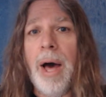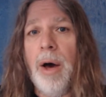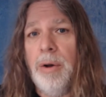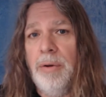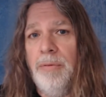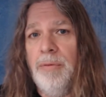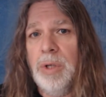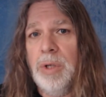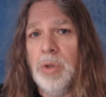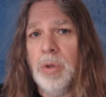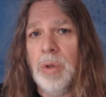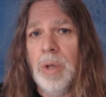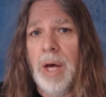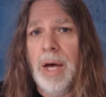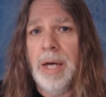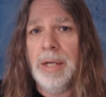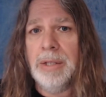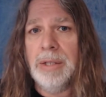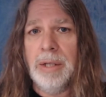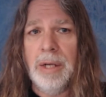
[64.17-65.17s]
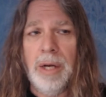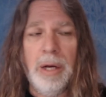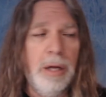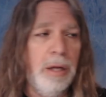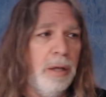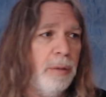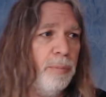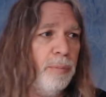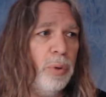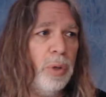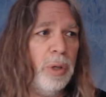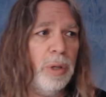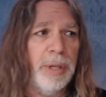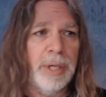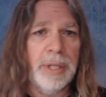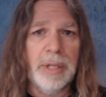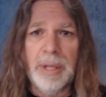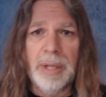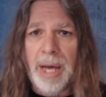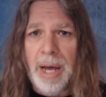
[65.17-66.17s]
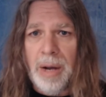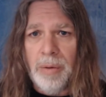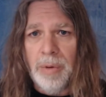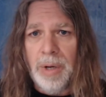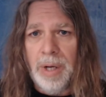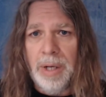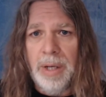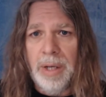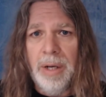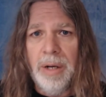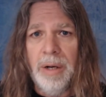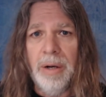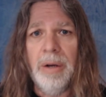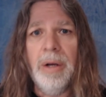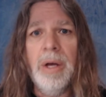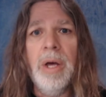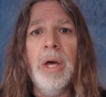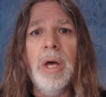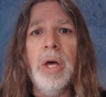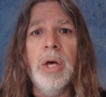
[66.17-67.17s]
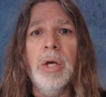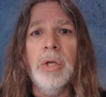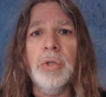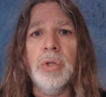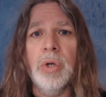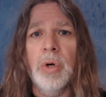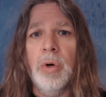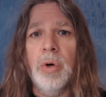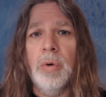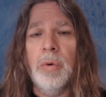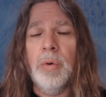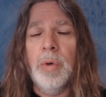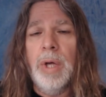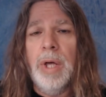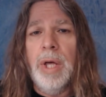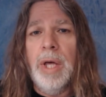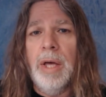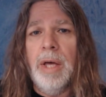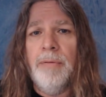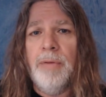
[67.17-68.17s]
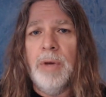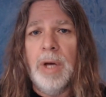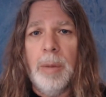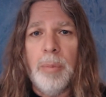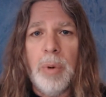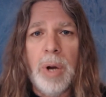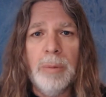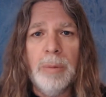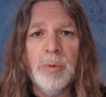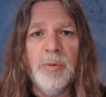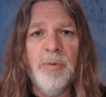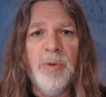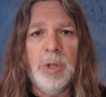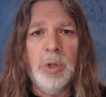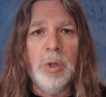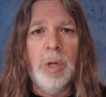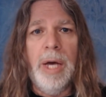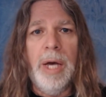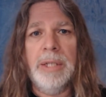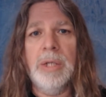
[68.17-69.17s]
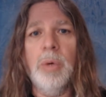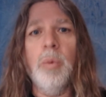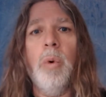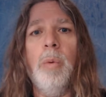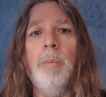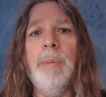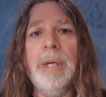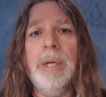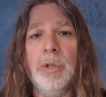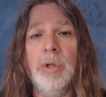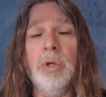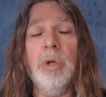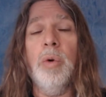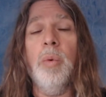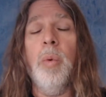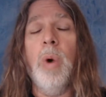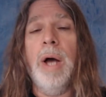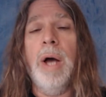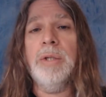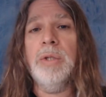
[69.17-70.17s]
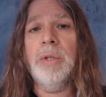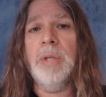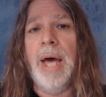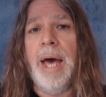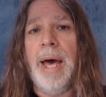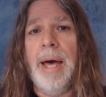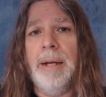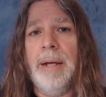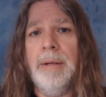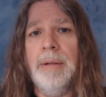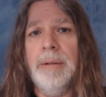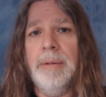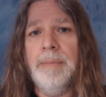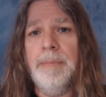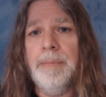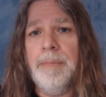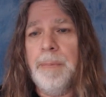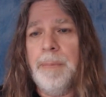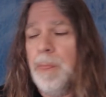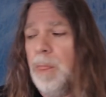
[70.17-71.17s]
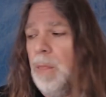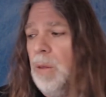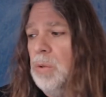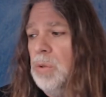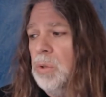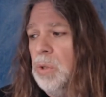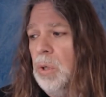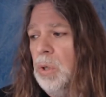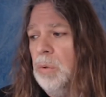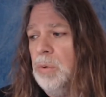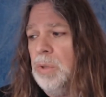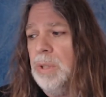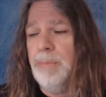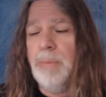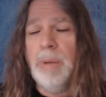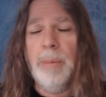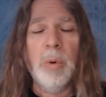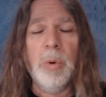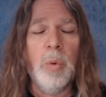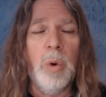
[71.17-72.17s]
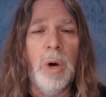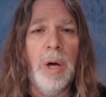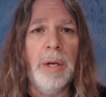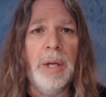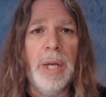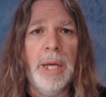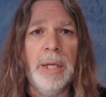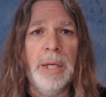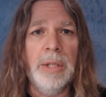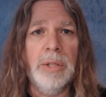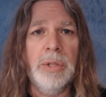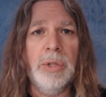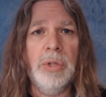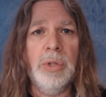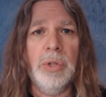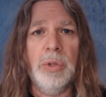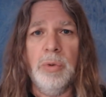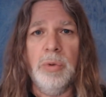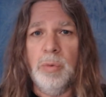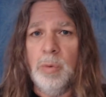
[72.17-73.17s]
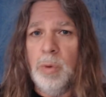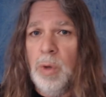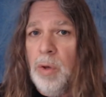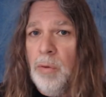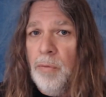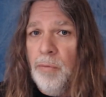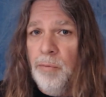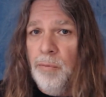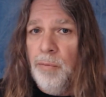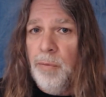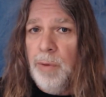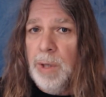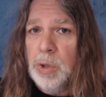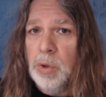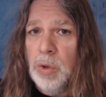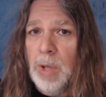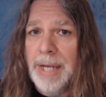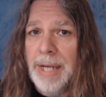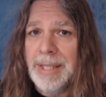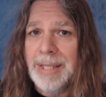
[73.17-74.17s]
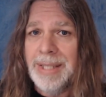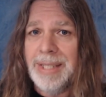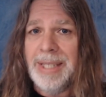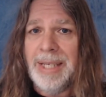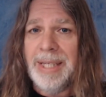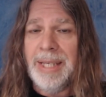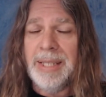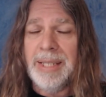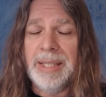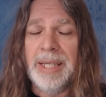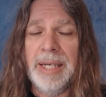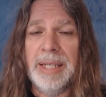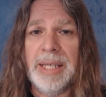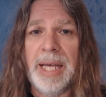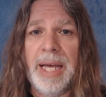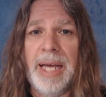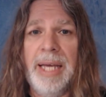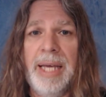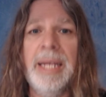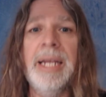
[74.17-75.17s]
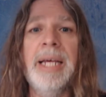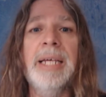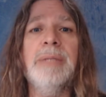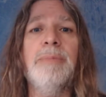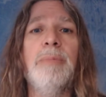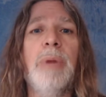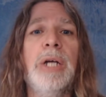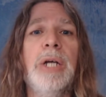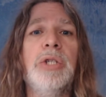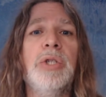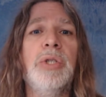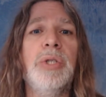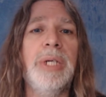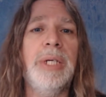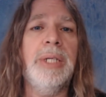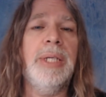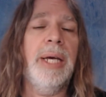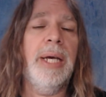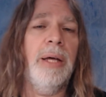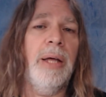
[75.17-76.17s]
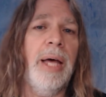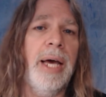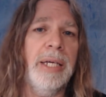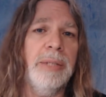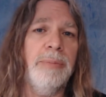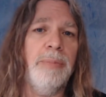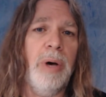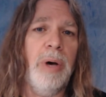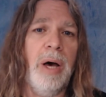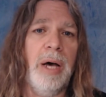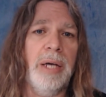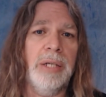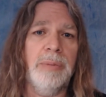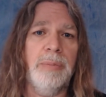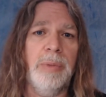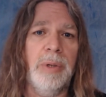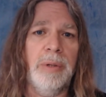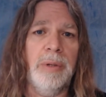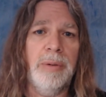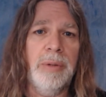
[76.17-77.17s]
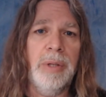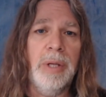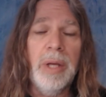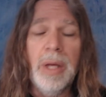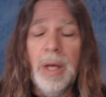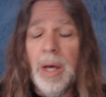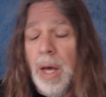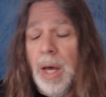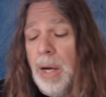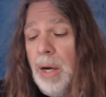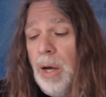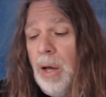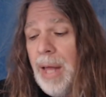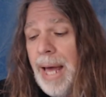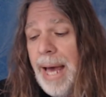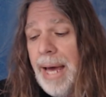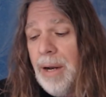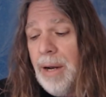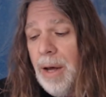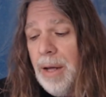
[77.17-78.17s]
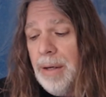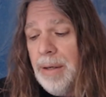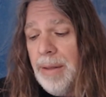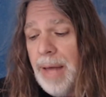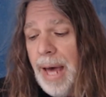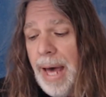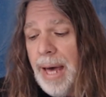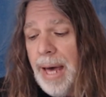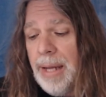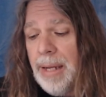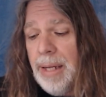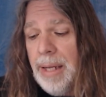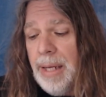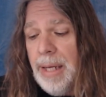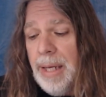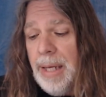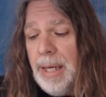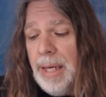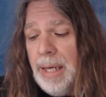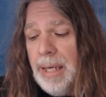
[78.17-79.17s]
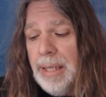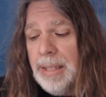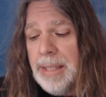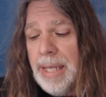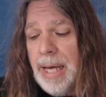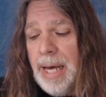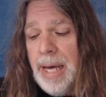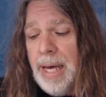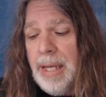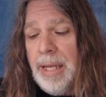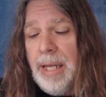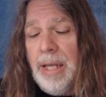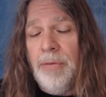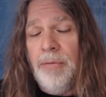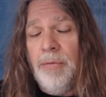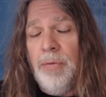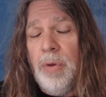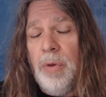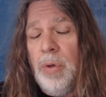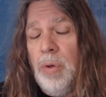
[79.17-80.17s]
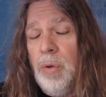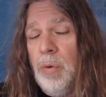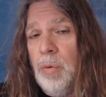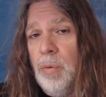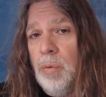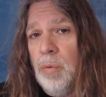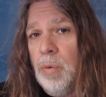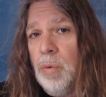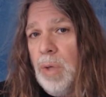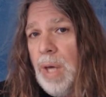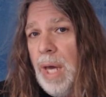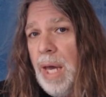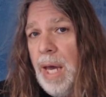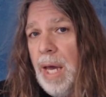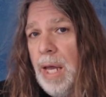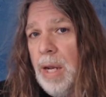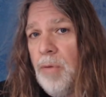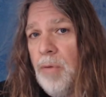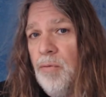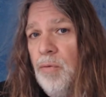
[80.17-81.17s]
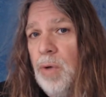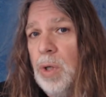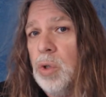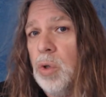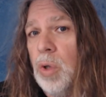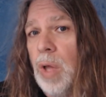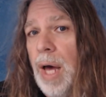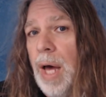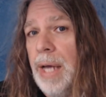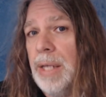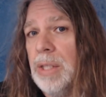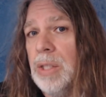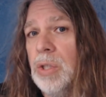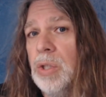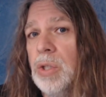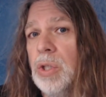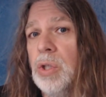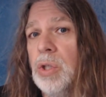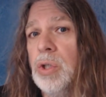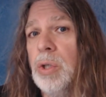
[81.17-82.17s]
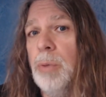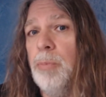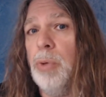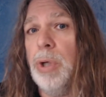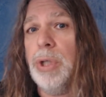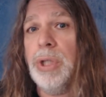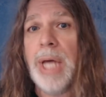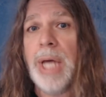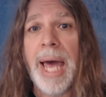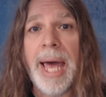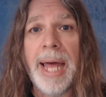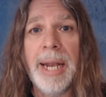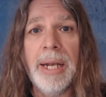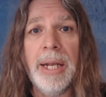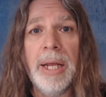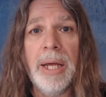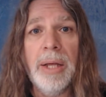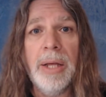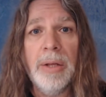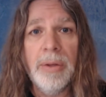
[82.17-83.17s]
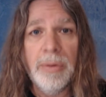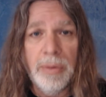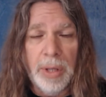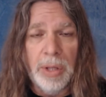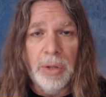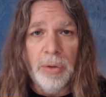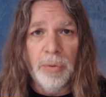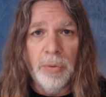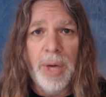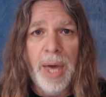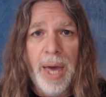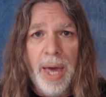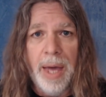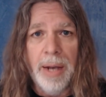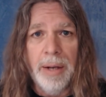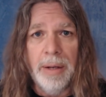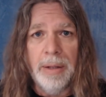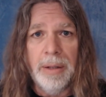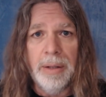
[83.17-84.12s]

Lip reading: to visualize, and I'll put a link to that right here. So if you got problems with visualizing, make sure you watch that. So tip number 1 is to visualize and see these things in as much detail as possible. And I'll add on to that is that if you can't visualize, it's just to pretend that you can.